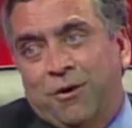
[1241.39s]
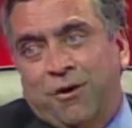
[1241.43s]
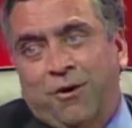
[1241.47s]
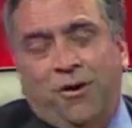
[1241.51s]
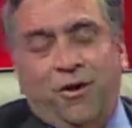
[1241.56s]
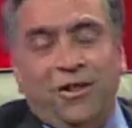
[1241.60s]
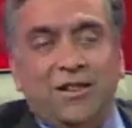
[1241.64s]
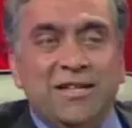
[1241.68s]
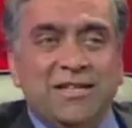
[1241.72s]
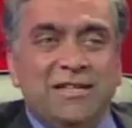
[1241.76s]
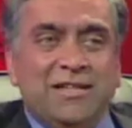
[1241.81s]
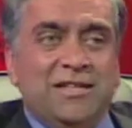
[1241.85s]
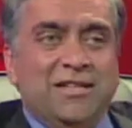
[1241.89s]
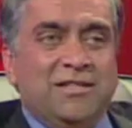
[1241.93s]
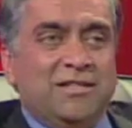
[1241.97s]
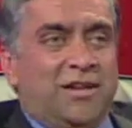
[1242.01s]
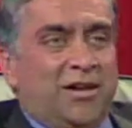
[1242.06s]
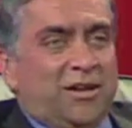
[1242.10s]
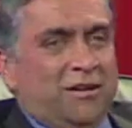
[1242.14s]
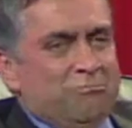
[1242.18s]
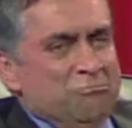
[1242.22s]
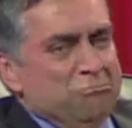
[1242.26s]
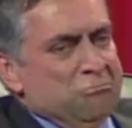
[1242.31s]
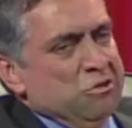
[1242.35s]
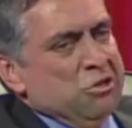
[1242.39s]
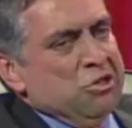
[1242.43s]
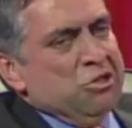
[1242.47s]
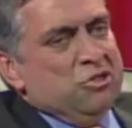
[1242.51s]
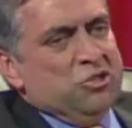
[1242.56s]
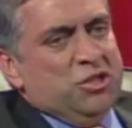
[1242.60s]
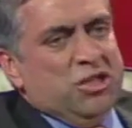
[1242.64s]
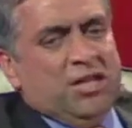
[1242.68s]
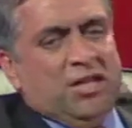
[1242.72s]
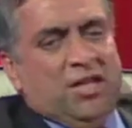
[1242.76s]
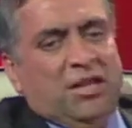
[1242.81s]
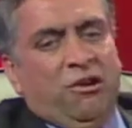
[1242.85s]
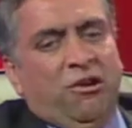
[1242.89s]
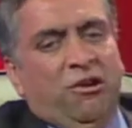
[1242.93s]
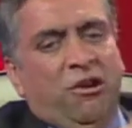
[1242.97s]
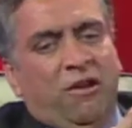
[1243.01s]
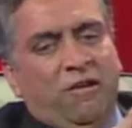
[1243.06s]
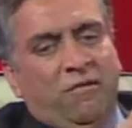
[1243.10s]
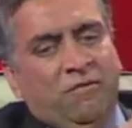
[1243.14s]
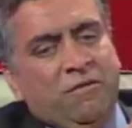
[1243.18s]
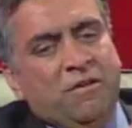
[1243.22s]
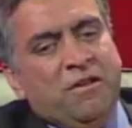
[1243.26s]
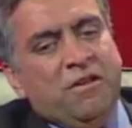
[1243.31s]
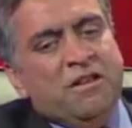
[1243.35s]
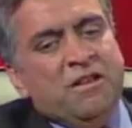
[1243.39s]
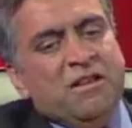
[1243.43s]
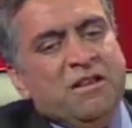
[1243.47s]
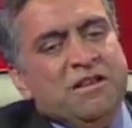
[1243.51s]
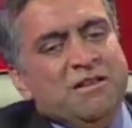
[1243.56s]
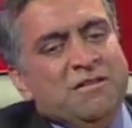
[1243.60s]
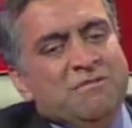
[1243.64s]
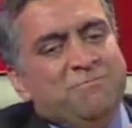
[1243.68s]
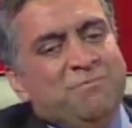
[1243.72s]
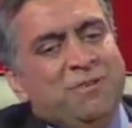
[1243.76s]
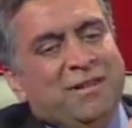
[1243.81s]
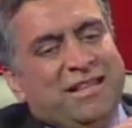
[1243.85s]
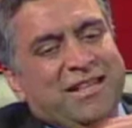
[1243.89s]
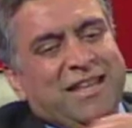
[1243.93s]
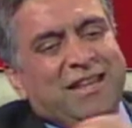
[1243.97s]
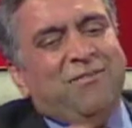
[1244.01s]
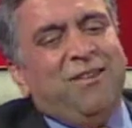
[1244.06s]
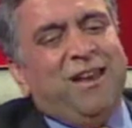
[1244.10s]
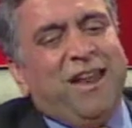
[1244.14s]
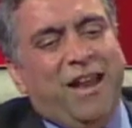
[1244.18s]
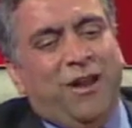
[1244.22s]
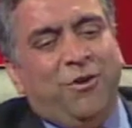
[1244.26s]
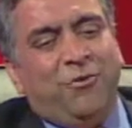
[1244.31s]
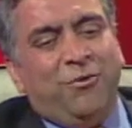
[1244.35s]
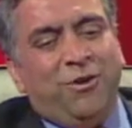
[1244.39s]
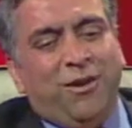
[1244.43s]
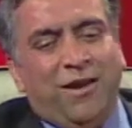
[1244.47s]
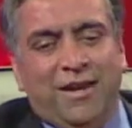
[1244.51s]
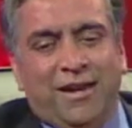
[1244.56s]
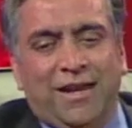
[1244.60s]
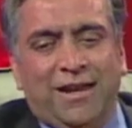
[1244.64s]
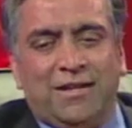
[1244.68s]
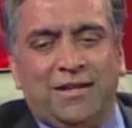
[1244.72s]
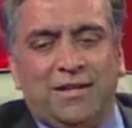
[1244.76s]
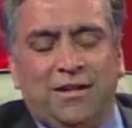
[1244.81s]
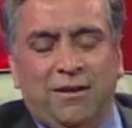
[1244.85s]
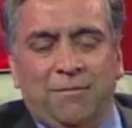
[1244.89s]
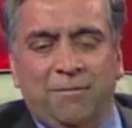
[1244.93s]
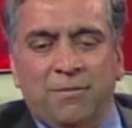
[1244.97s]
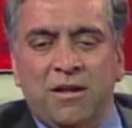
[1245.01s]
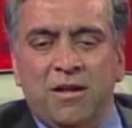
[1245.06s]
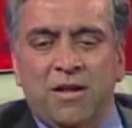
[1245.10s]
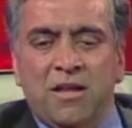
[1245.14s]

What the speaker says: All these things are taking off, but they will have to connect up.